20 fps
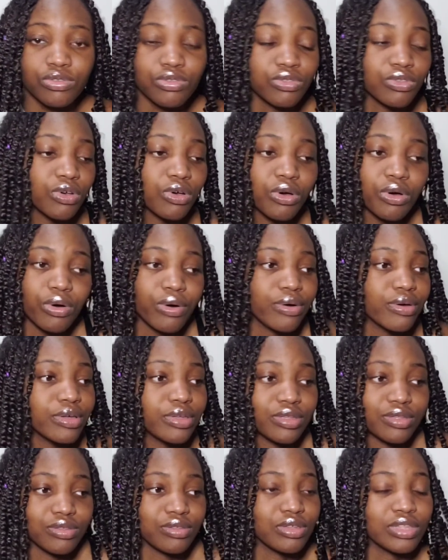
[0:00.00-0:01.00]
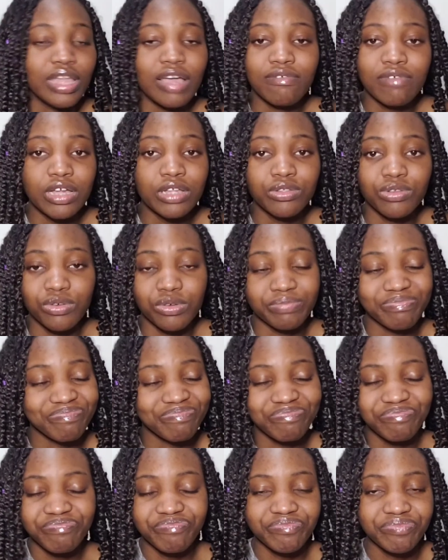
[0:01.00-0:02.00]
so you never know.
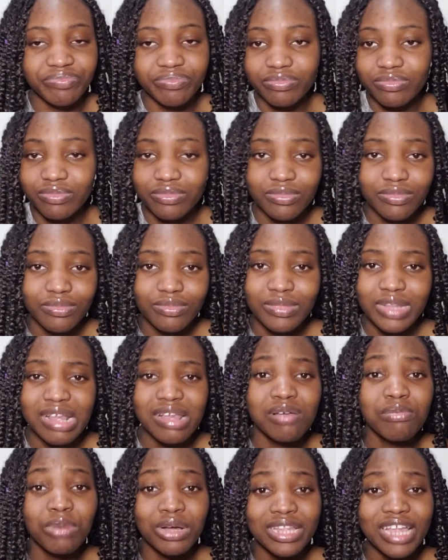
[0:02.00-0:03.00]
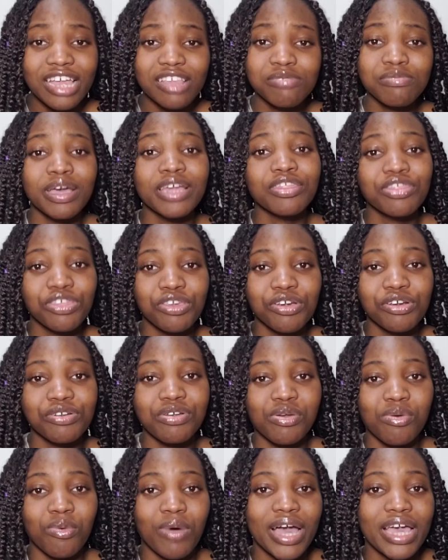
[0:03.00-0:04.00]
But that's my
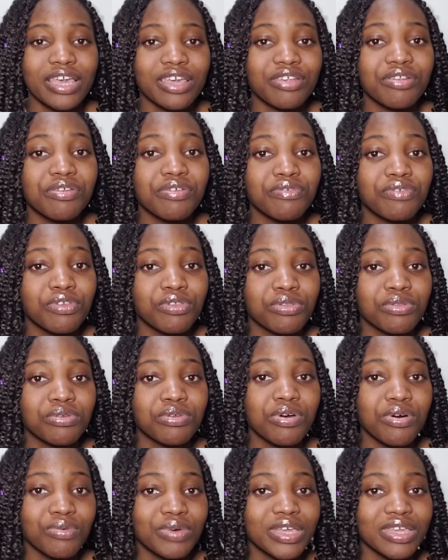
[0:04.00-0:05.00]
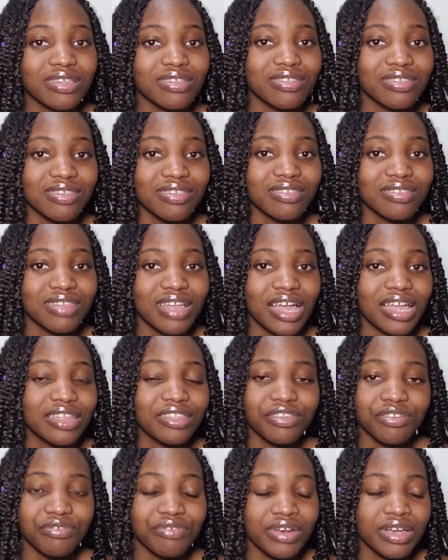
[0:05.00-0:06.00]
theory why he refused to go with his sister
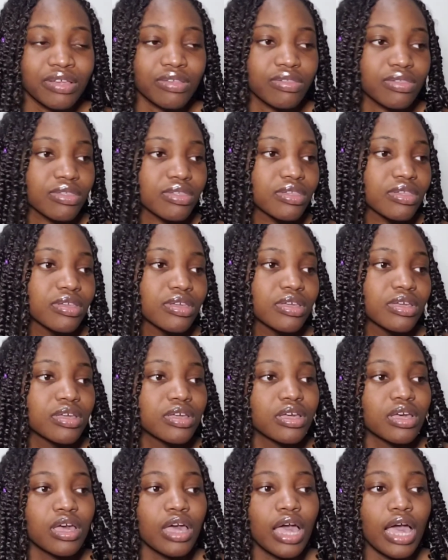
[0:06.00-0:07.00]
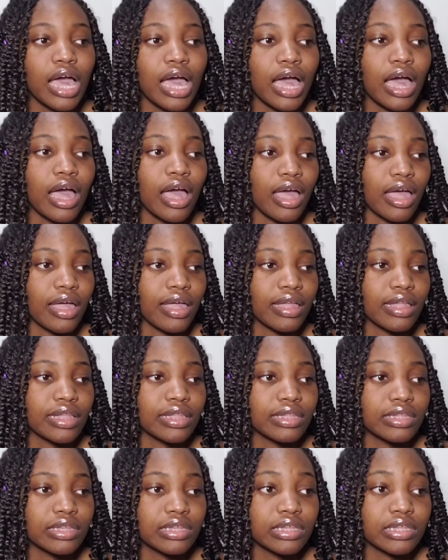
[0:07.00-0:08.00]
and the rest. And
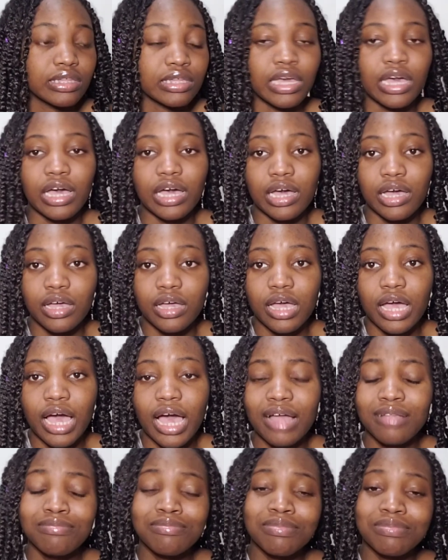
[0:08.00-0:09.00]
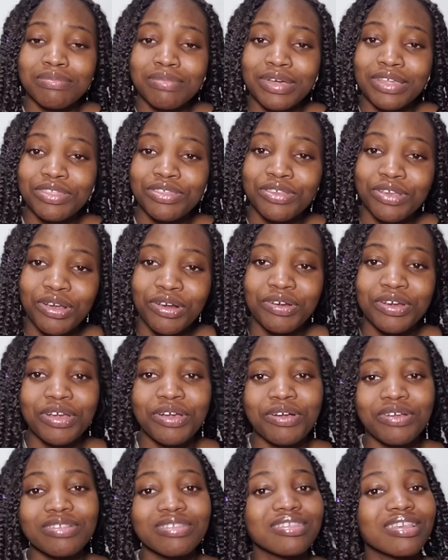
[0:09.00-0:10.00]
yeah, and my theory
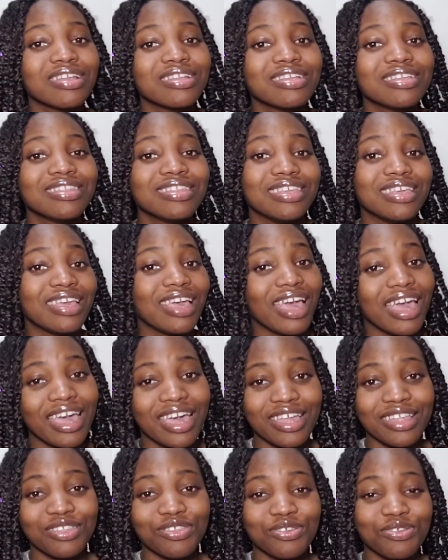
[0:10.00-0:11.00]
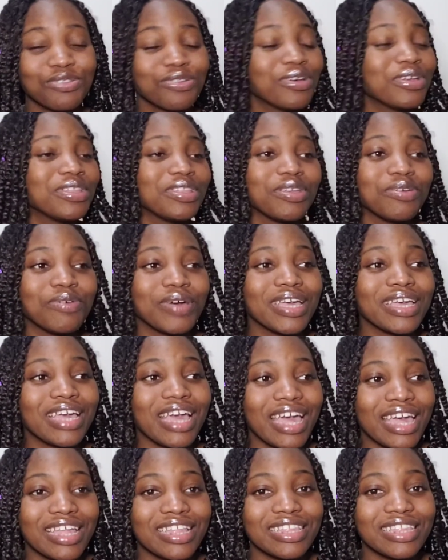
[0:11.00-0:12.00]
concerning the end, you know the
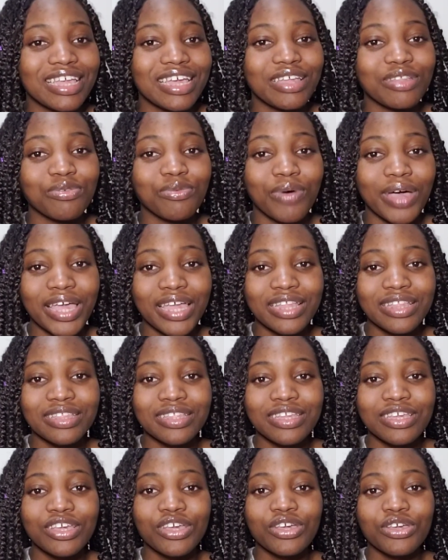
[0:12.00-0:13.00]
way it ended when